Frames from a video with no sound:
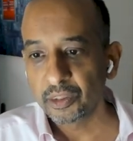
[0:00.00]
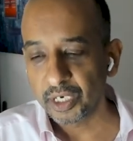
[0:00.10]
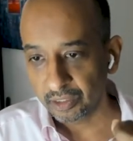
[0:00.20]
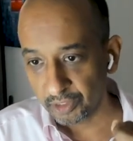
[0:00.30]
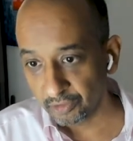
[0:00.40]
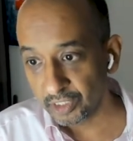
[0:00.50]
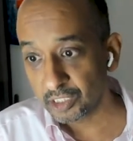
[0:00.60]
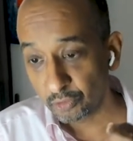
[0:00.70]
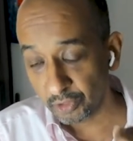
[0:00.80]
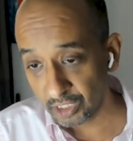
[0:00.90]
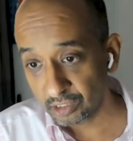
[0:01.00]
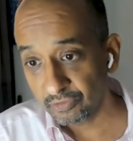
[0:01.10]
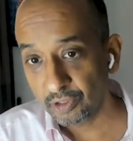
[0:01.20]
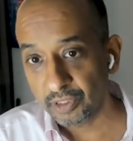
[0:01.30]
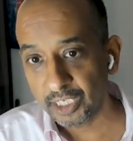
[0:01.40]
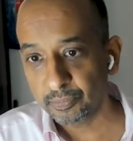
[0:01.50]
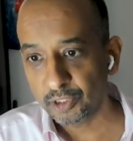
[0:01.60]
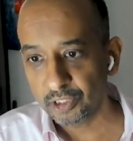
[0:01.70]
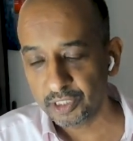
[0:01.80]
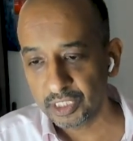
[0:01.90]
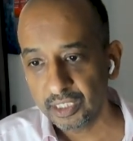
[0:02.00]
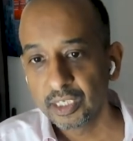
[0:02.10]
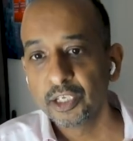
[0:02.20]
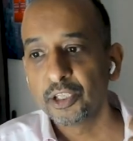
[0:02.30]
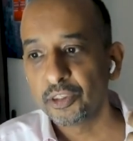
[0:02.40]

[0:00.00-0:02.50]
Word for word: There is a reason for that bureaucracy.